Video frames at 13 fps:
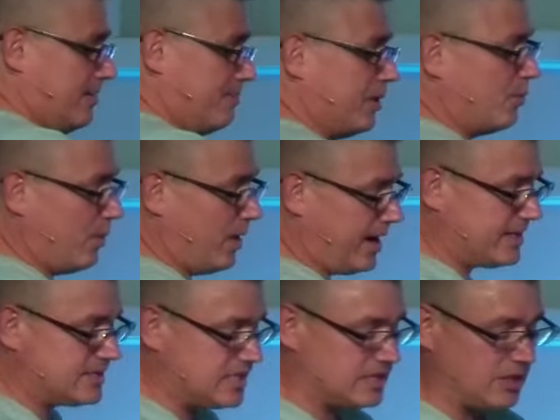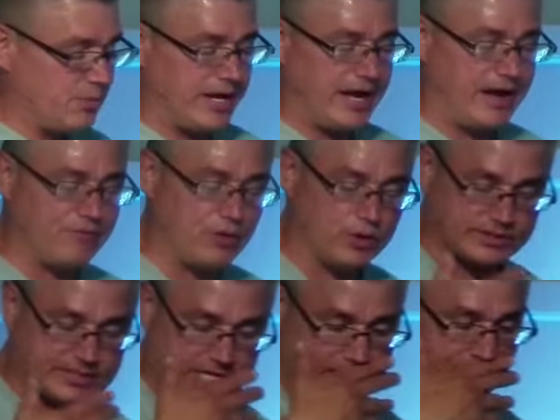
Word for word: But why is it that we have a hard time